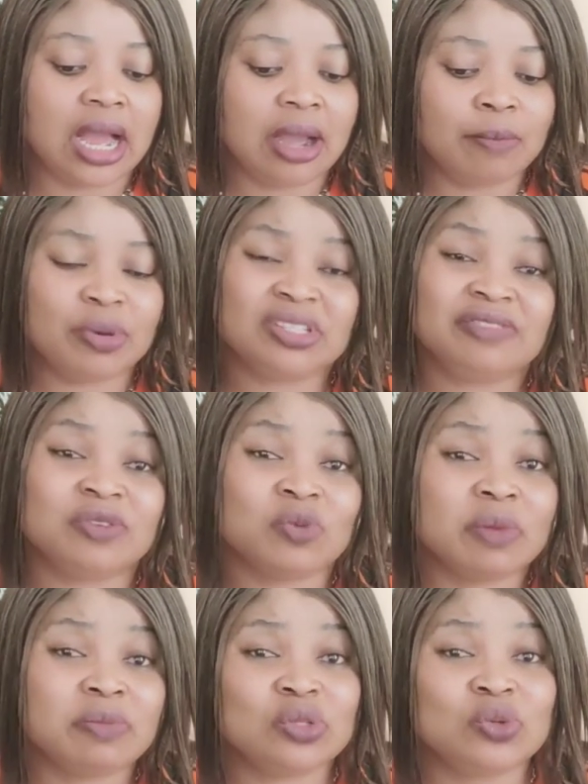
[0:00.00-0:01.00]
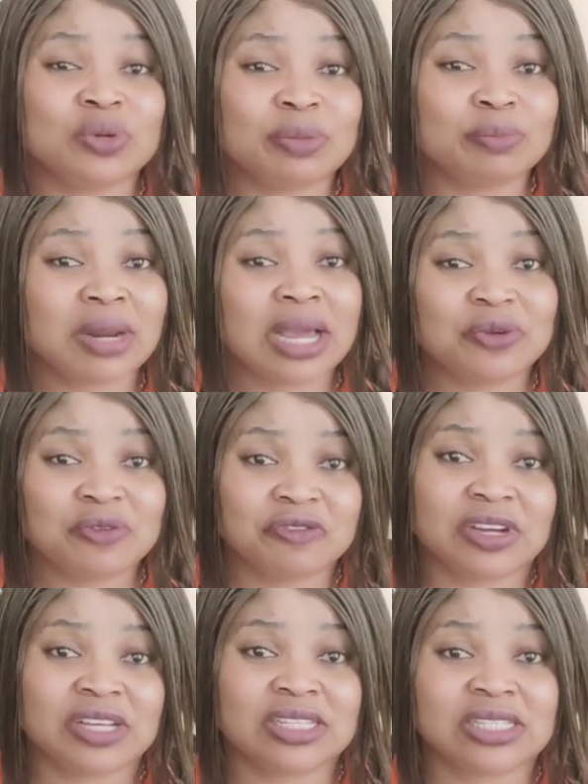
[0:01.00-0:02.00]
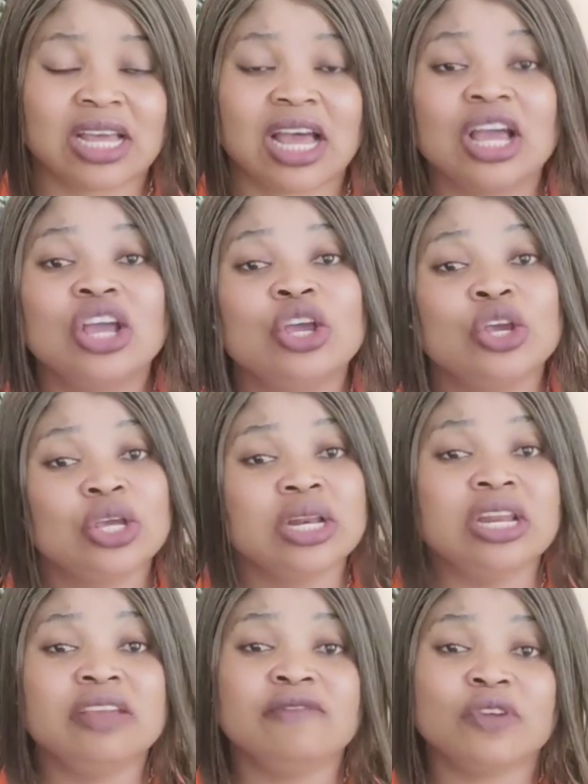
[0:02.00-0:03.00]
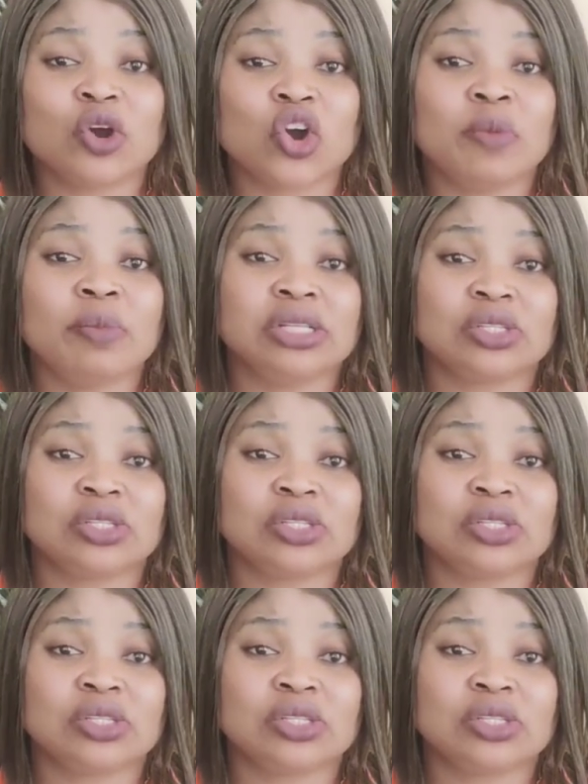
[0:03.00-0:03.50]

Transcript: but if you want me to reply you faster, leave your comments